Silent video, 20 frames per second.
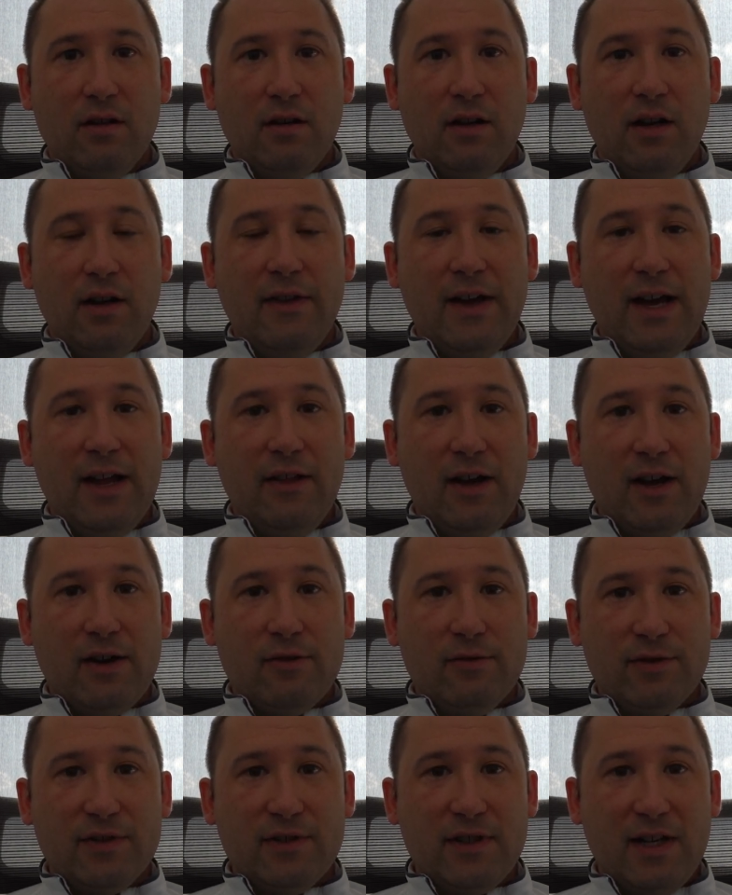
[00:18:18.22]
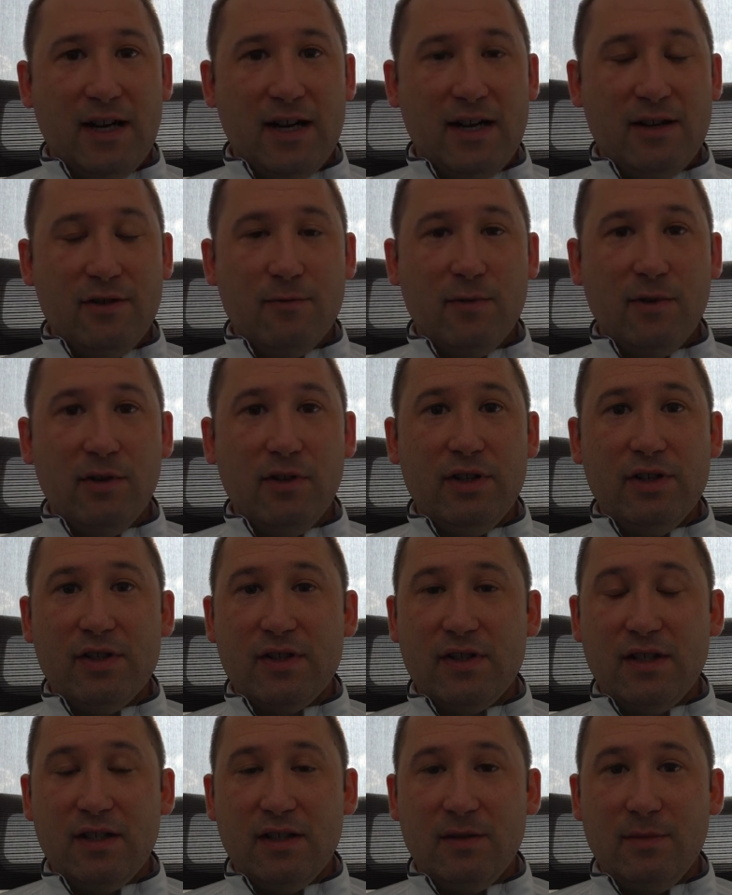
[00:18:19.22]
On that lateral side, you really
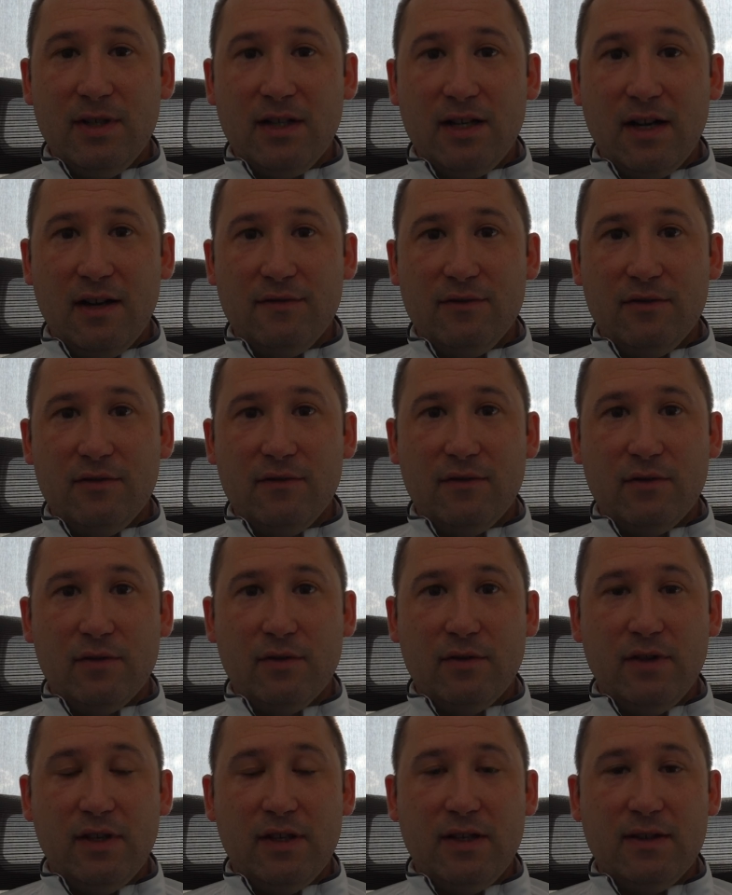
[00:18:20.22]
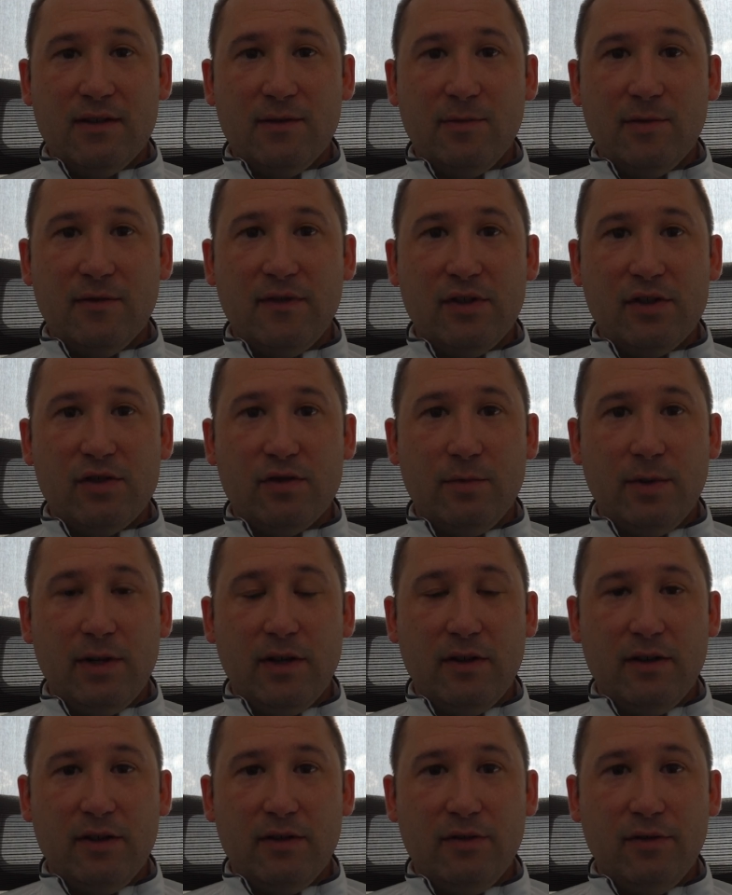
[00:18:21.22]
just need to be careful for the superficial
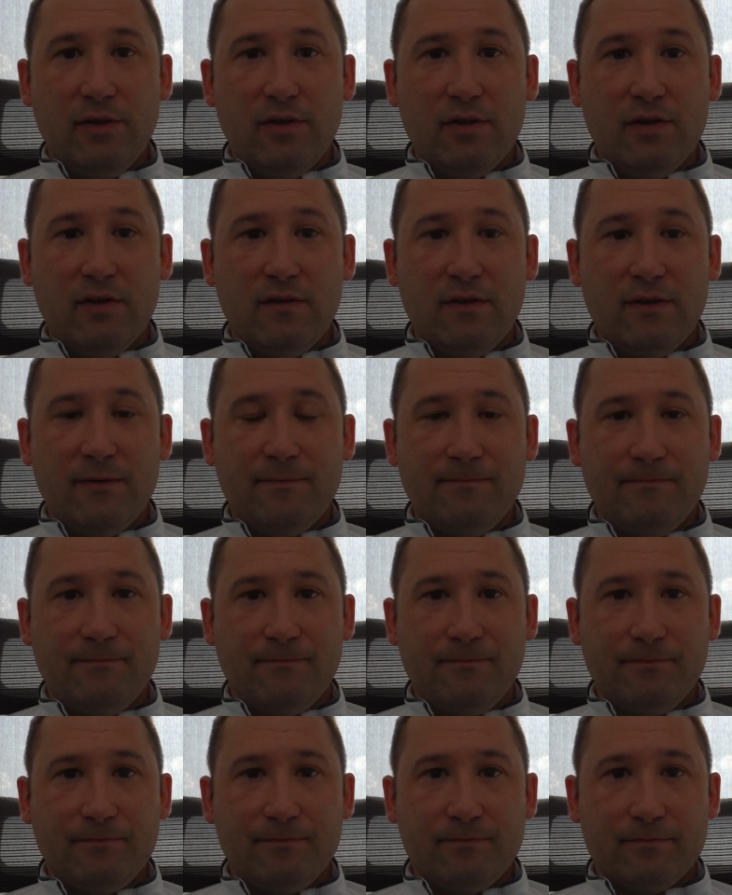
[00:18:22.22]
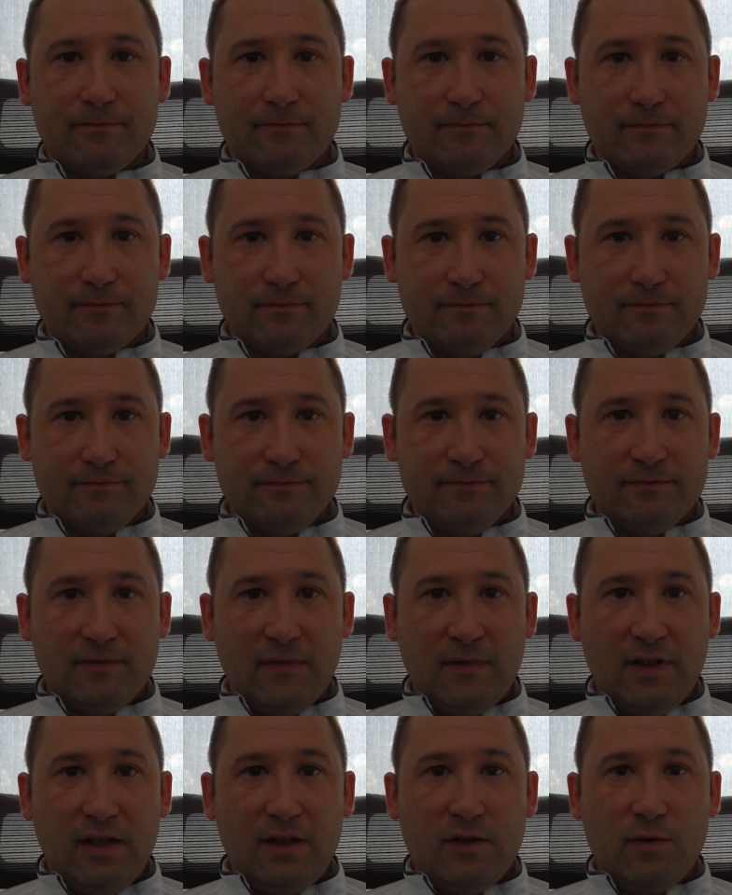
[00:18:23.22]
perineal nerve.
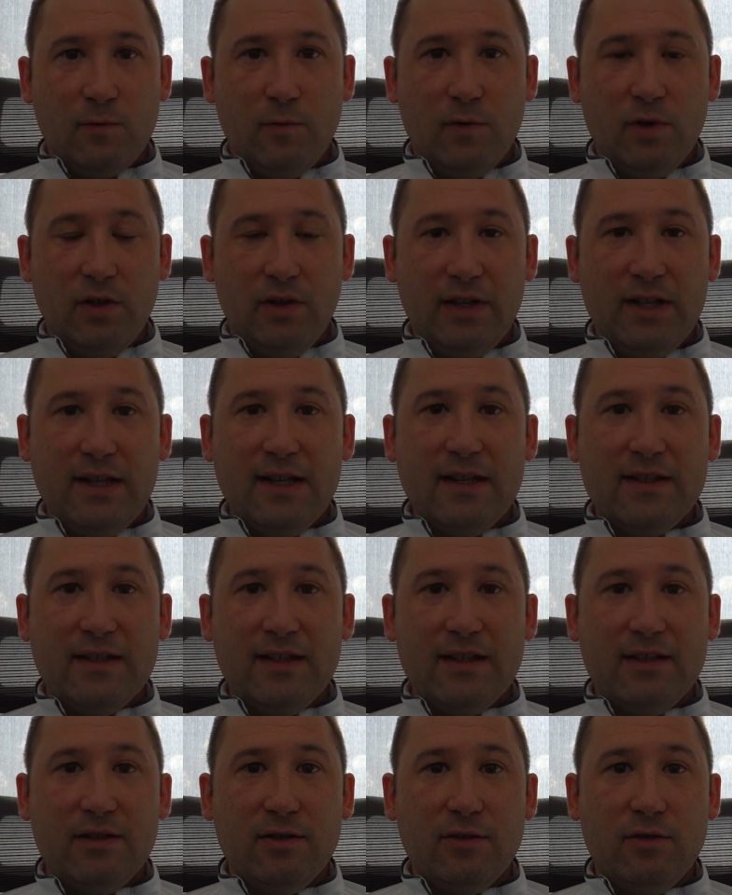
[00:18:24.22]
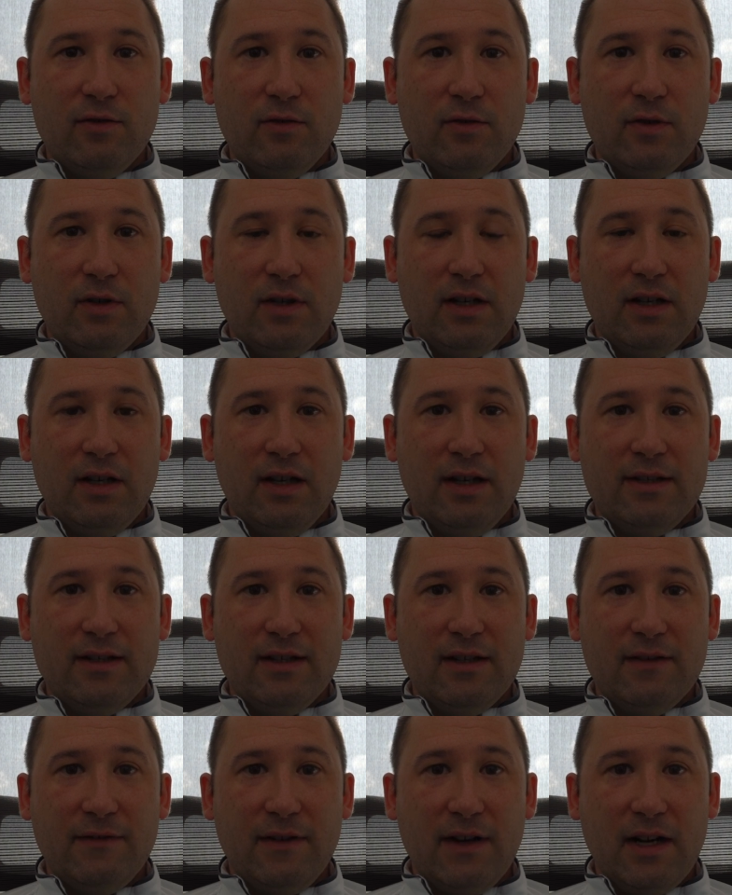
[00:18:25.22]
It's really easy to
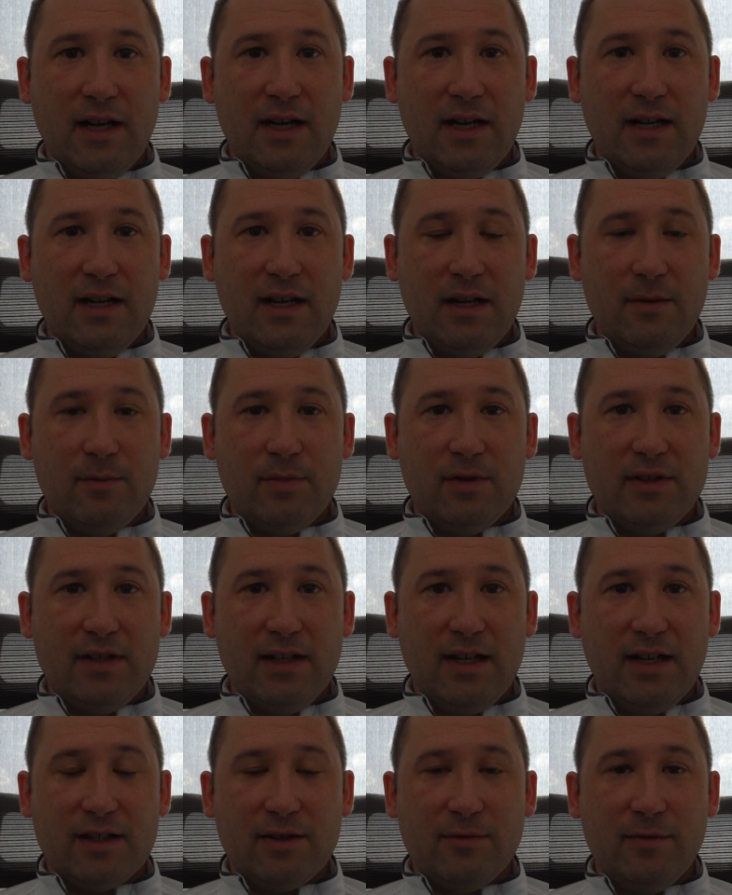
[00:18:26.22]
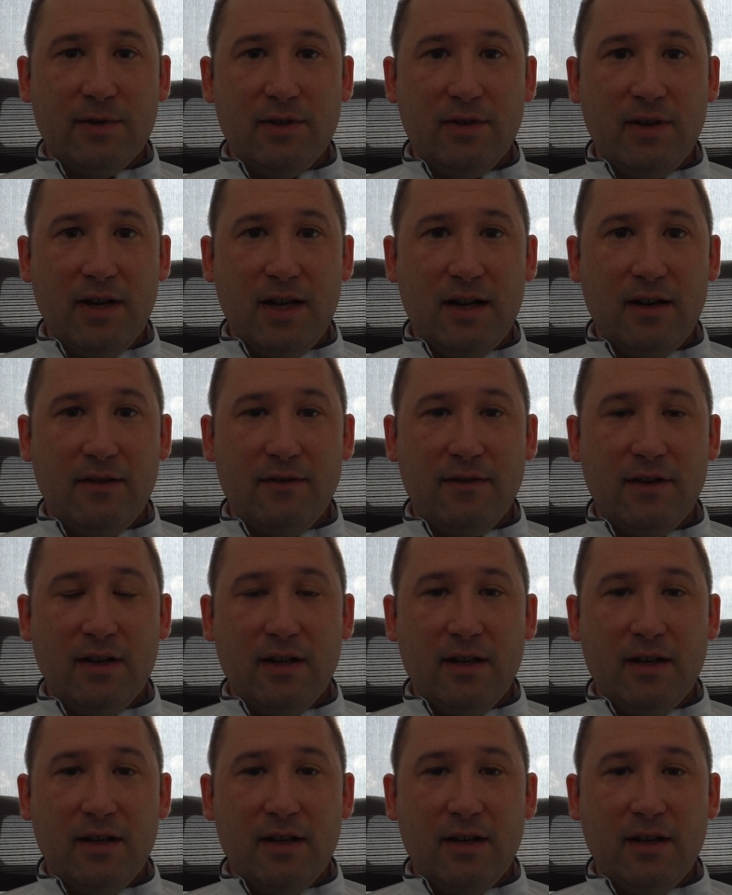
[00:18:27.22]
identify and protect when you have